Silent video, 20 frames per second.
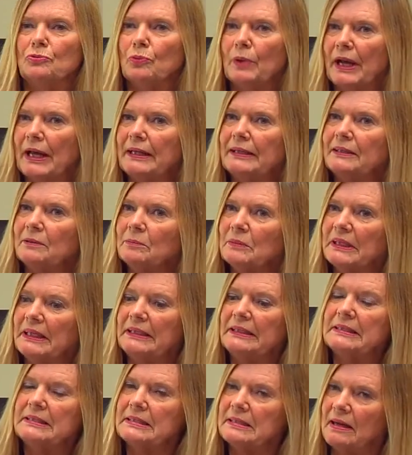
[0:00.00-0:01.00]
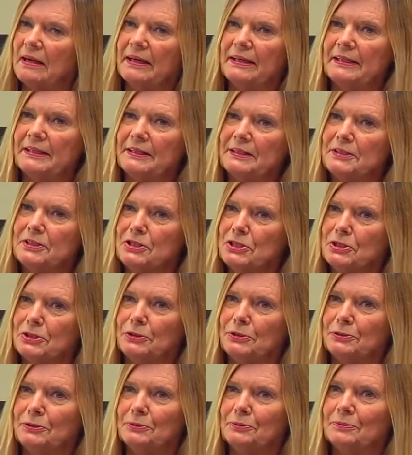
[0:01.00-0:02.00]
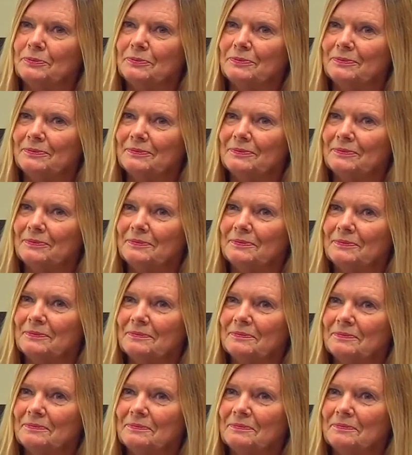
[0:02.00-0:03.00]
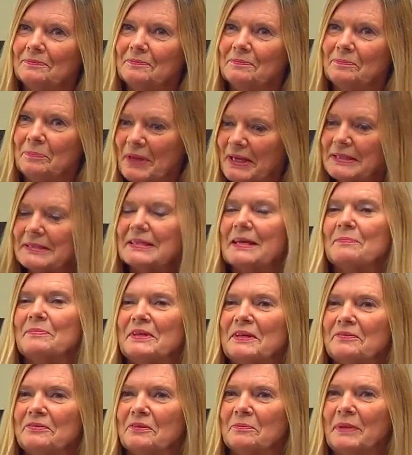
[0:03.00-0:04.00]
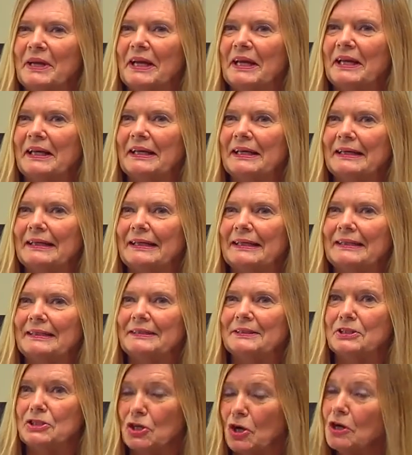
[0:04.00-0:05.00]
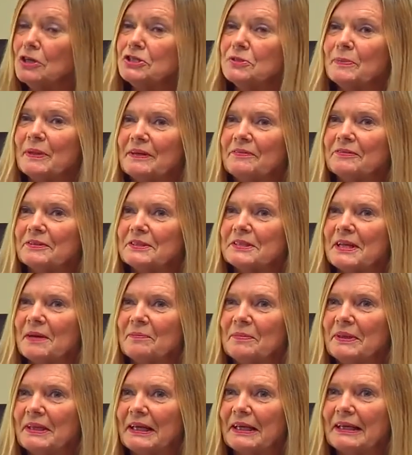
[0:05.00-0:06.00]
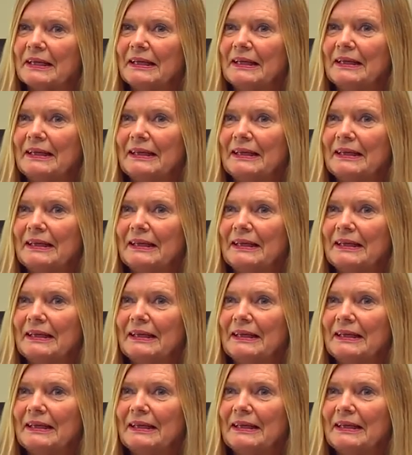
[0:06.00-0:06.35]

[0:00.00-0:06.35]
randomly decided to pick something for me and charge me for something